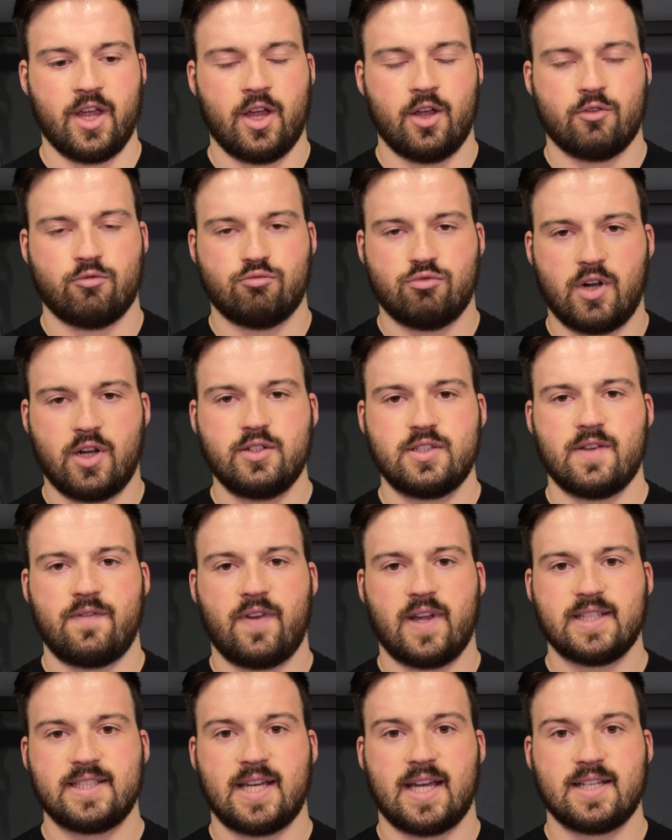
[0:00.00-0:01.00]
Rows are
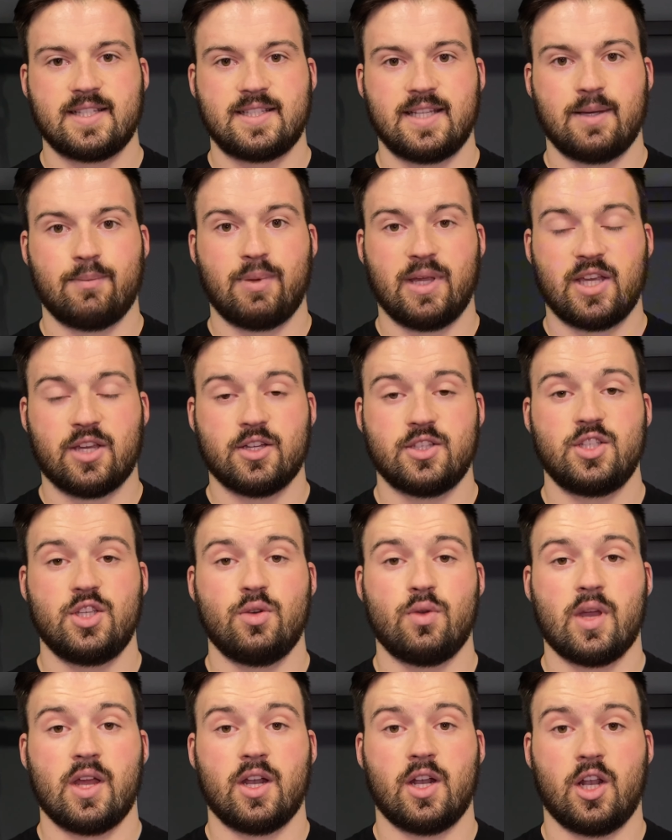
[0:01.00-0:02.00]
fantastic because
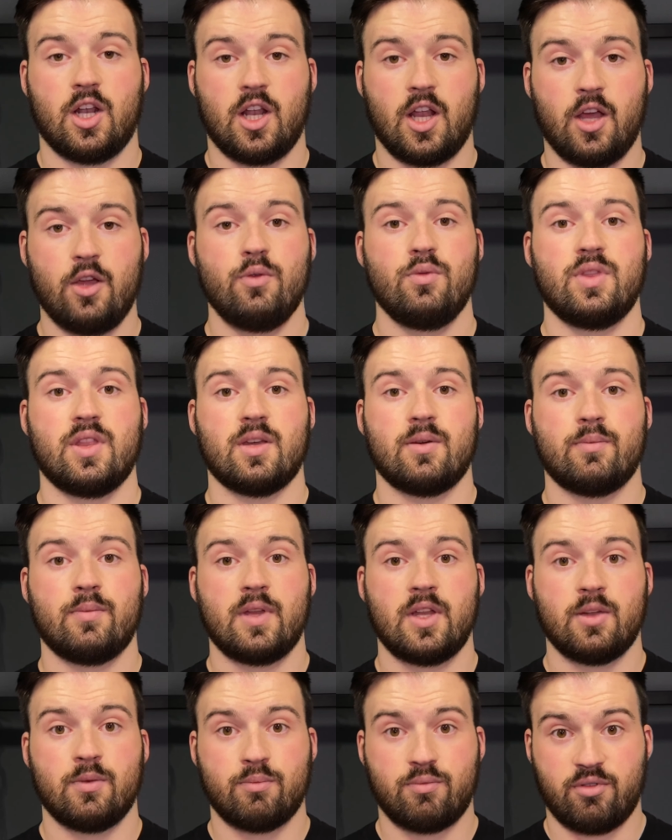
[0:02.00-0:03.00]
you can load
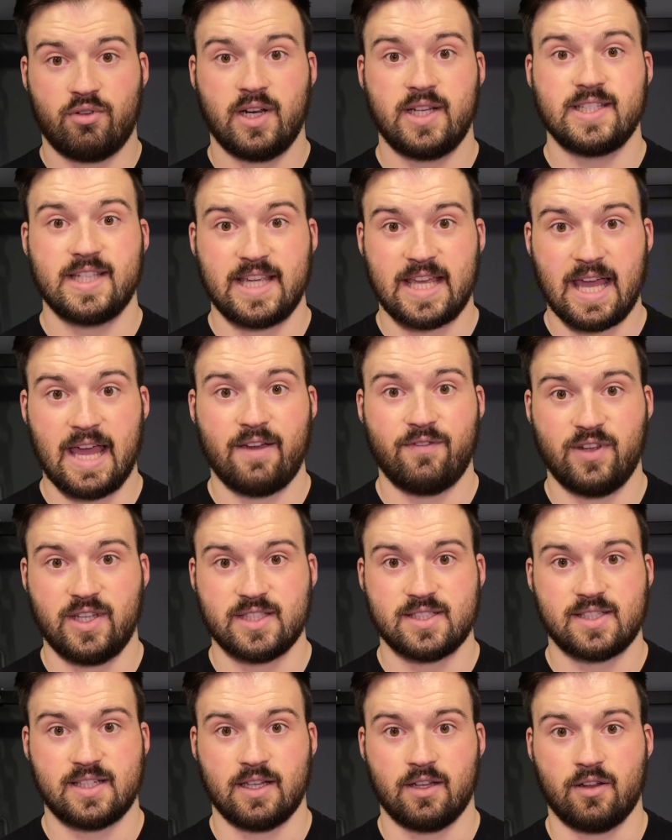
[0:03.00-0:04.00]
them pretty heavy
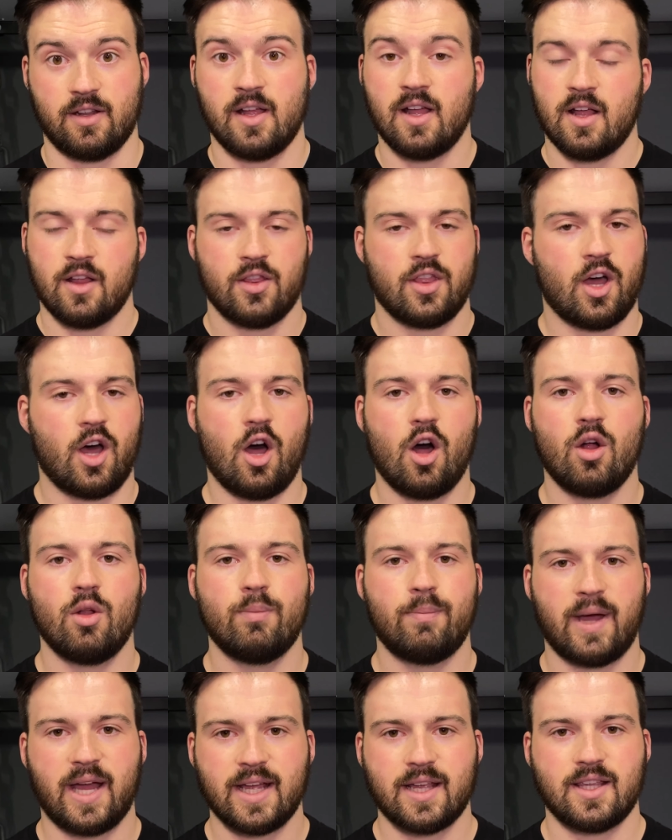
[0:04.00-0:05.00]
still. The whole
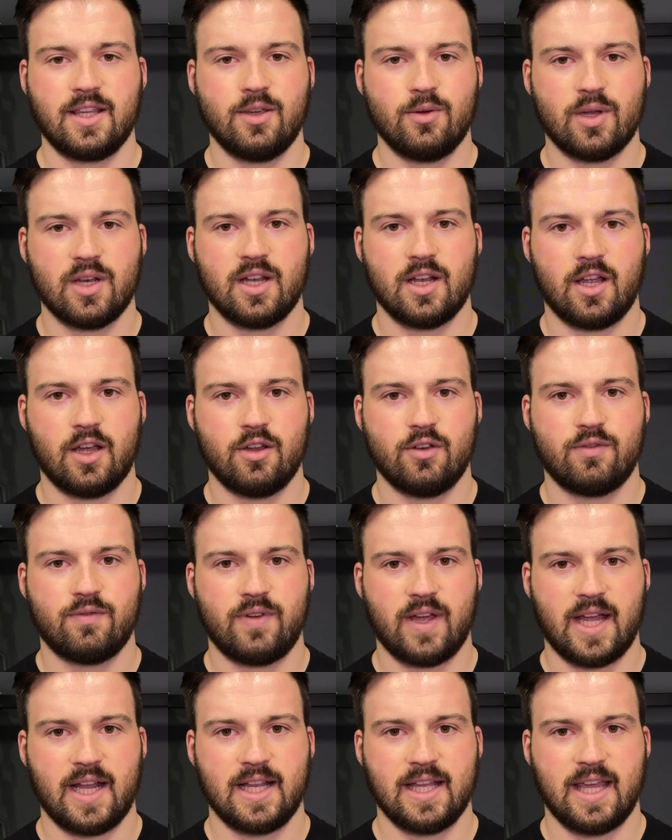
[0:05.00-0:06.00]
back you can load
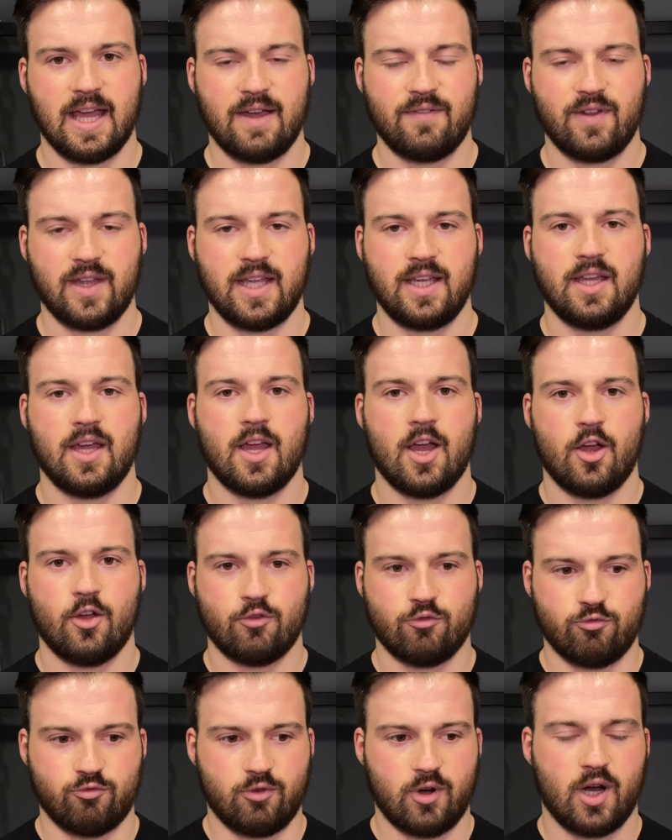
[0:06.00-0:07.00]
fairly heavy.
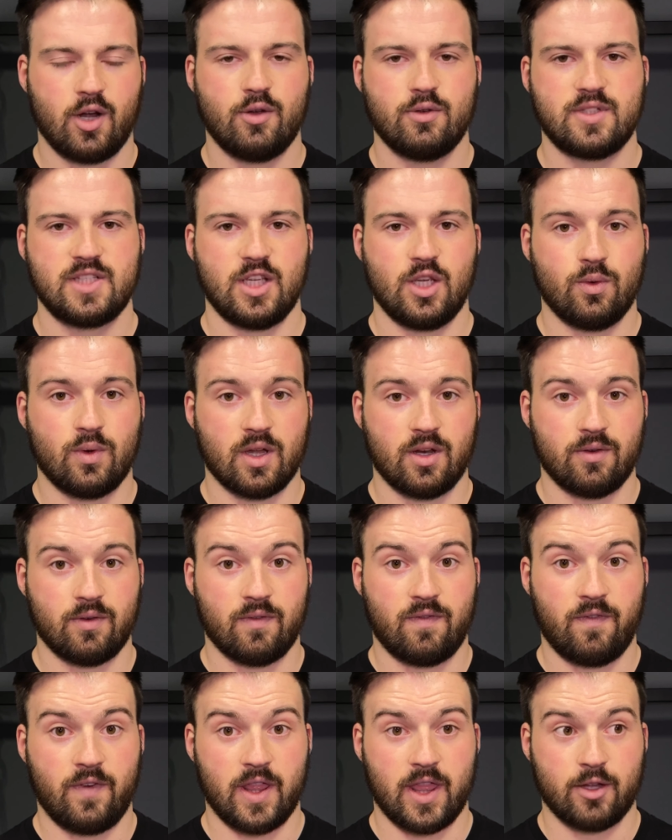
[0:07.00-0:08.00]
Rows you can,
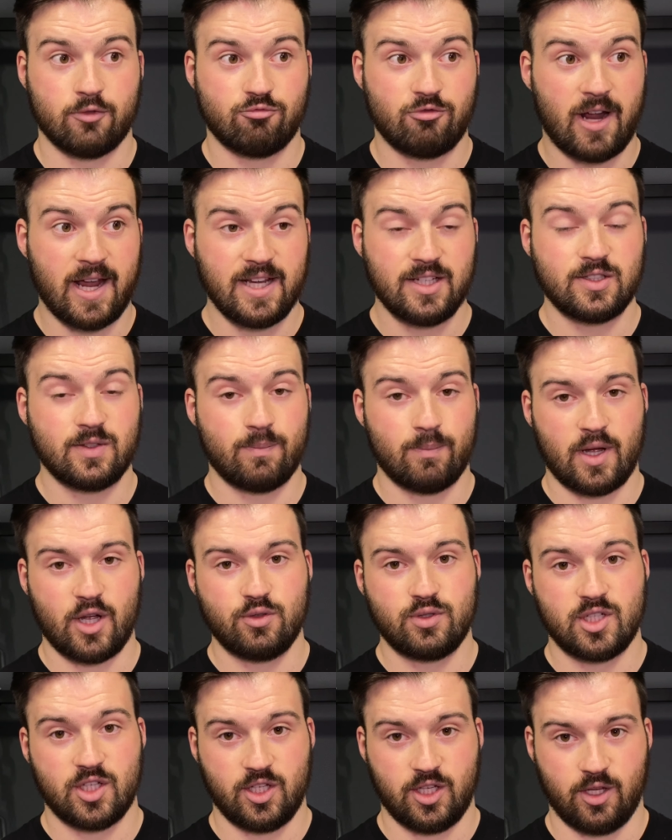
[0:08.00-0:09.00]
for the range of
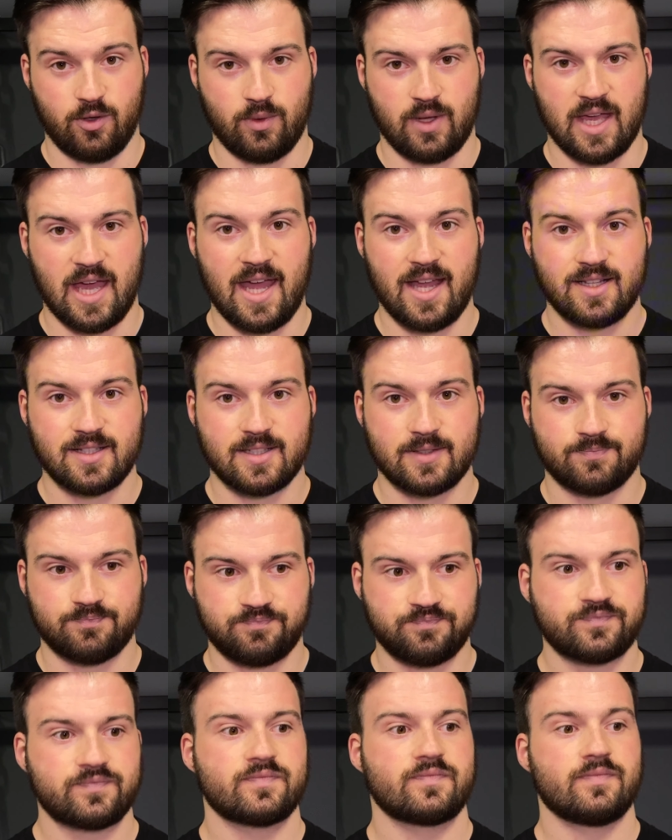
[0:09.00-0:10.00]
motion you get,
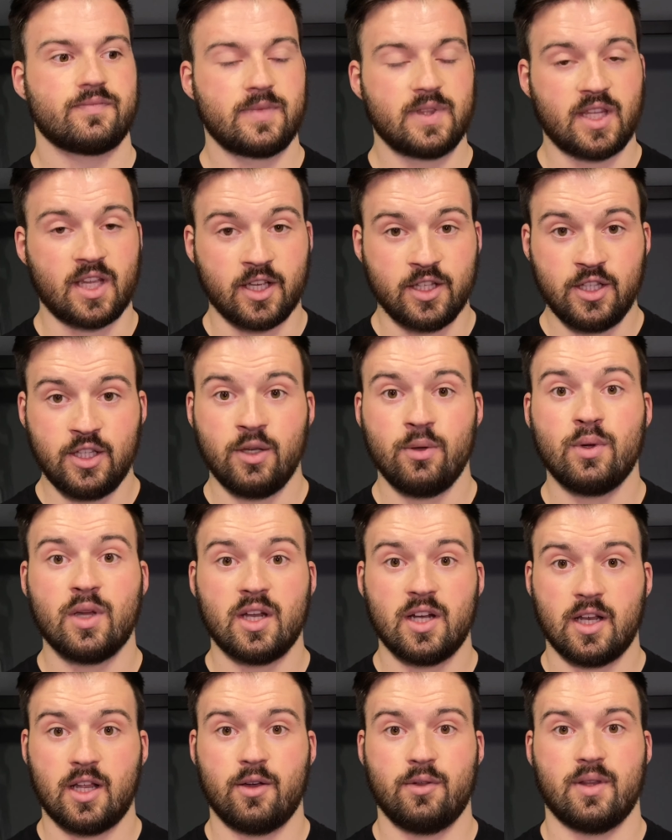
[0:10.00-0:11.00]
you
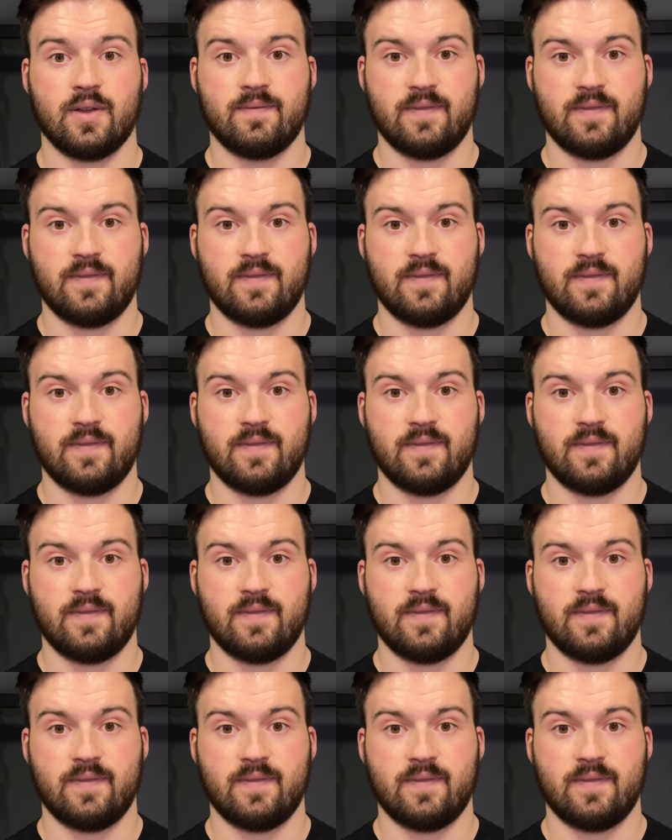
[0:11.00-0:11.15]
can load them